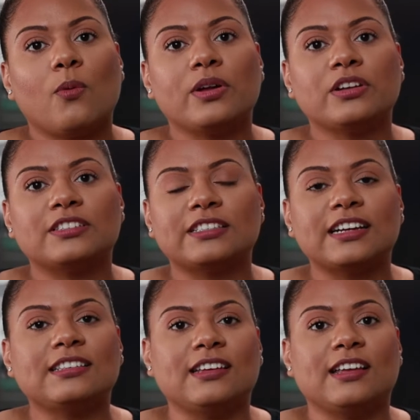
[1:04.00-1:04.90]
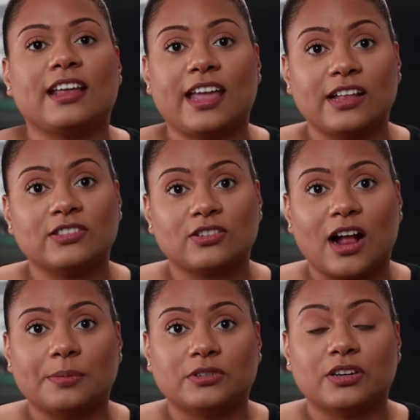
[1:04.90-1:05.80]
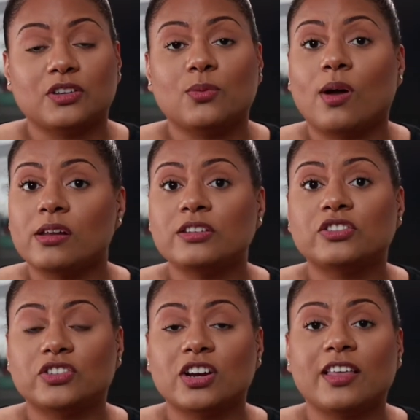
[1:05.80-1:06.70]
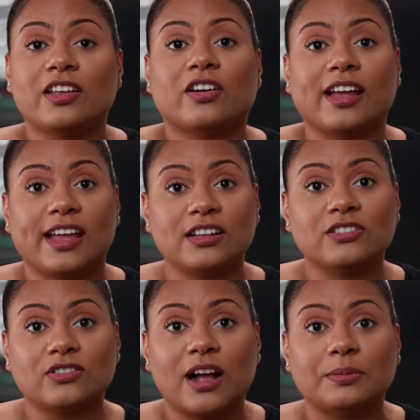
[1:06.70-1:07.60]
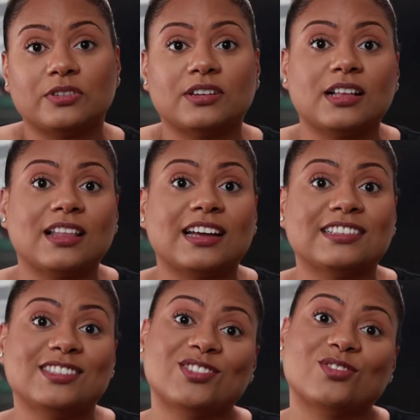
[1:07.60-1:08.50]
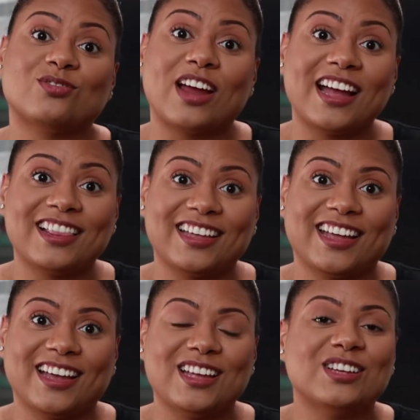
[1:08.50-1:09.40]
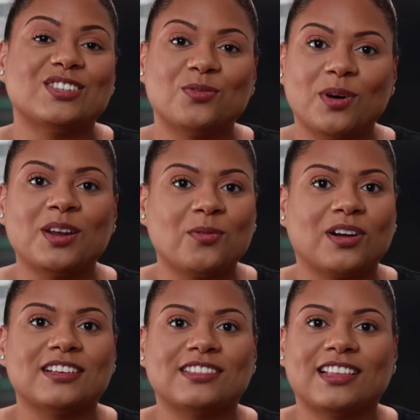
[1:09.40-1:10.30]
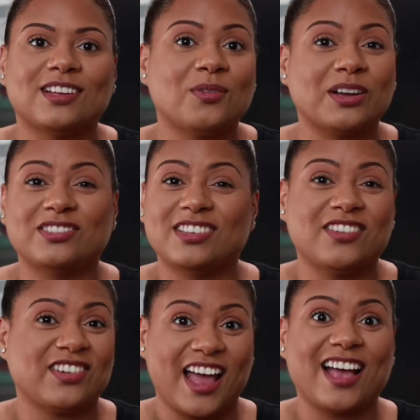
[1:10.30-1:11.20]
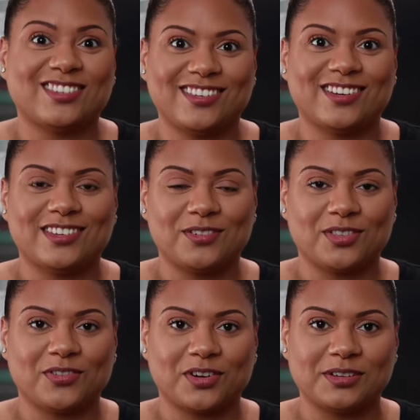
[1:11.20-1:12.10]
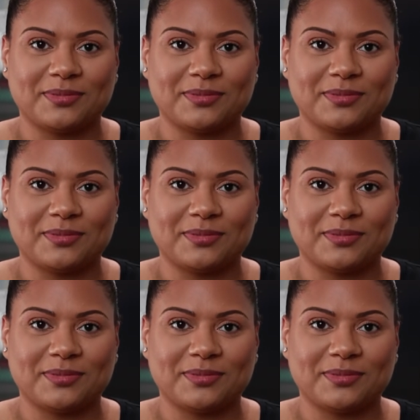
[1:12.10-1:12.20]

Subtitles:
when you're selecting an answer option, you want to ensure that your answer option aligns directly to what it was that the question even asked you to do in the first